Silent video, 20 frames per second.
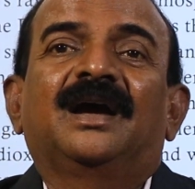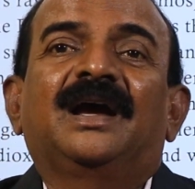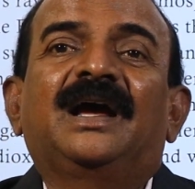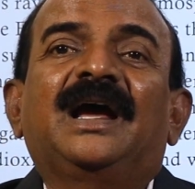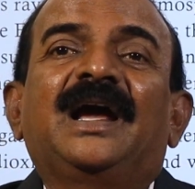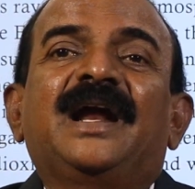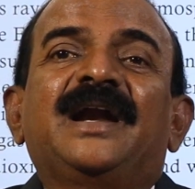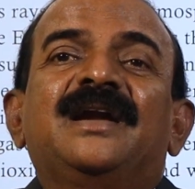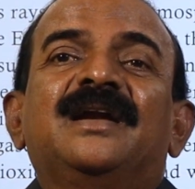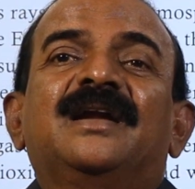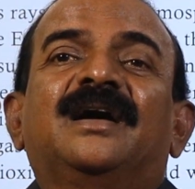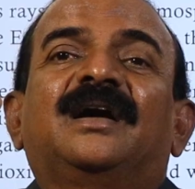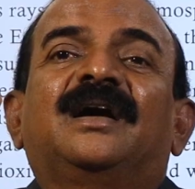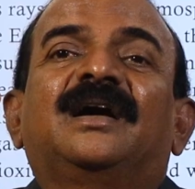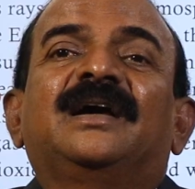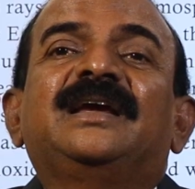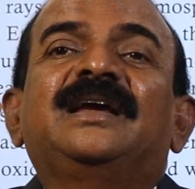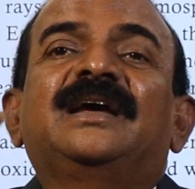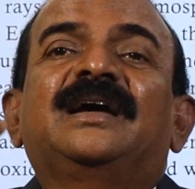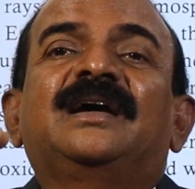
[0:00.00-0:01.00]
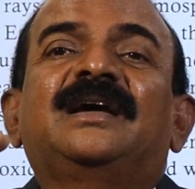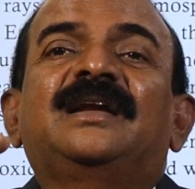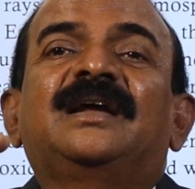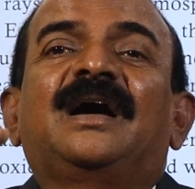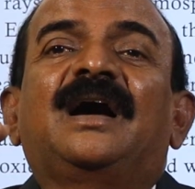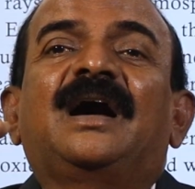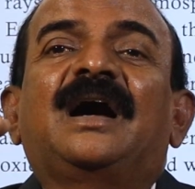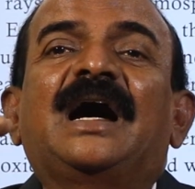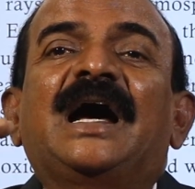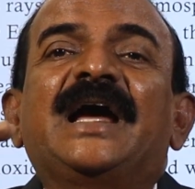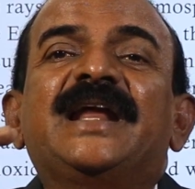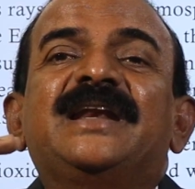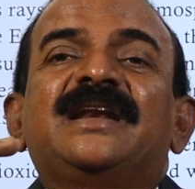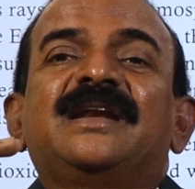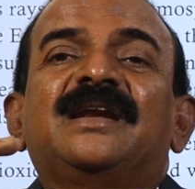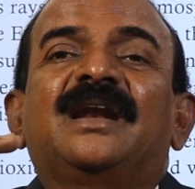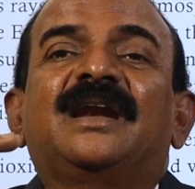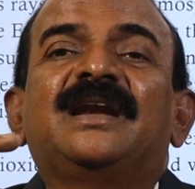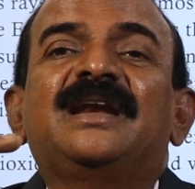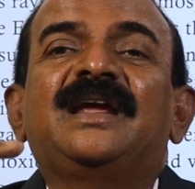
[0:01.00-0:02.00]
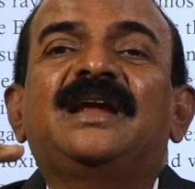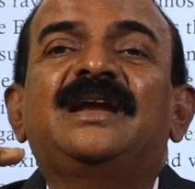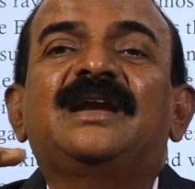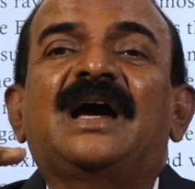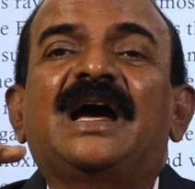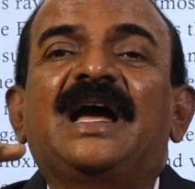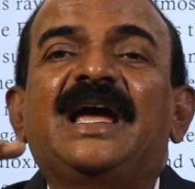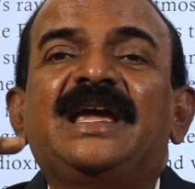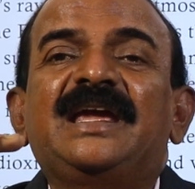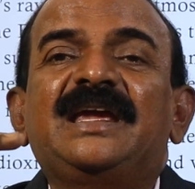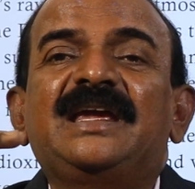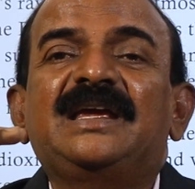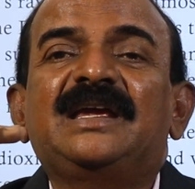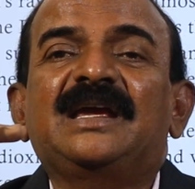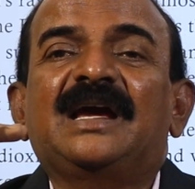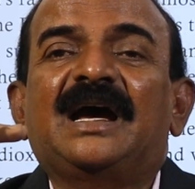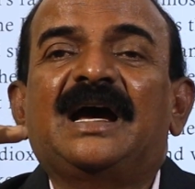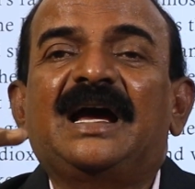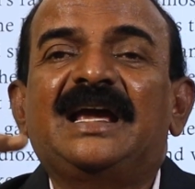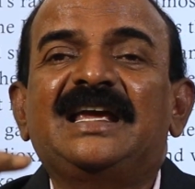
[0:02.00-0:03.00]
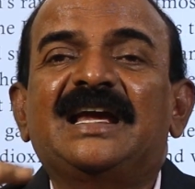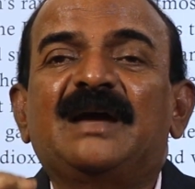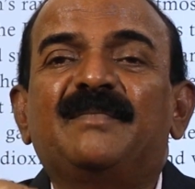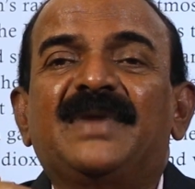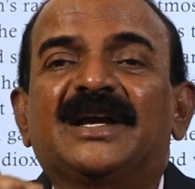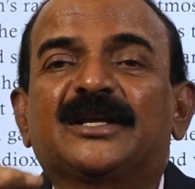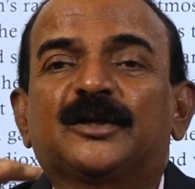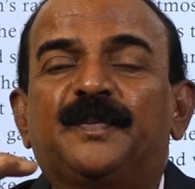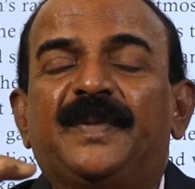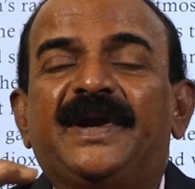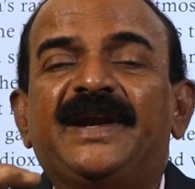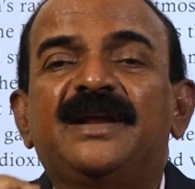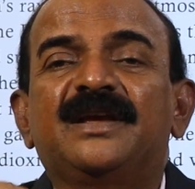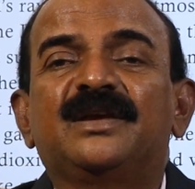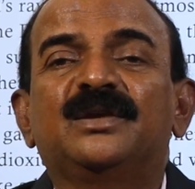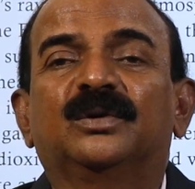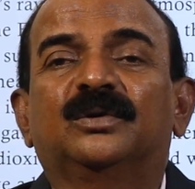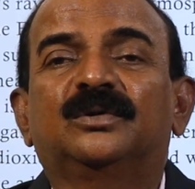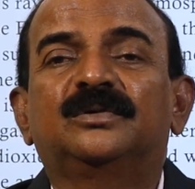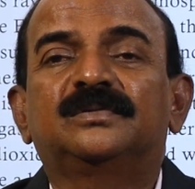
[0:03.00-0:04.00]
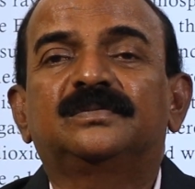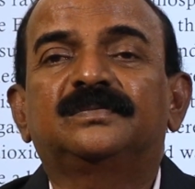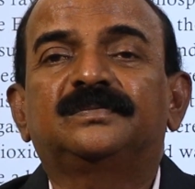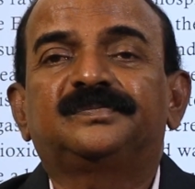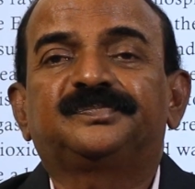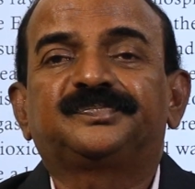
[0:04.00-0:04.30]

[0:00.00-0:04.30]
And here I am explaining you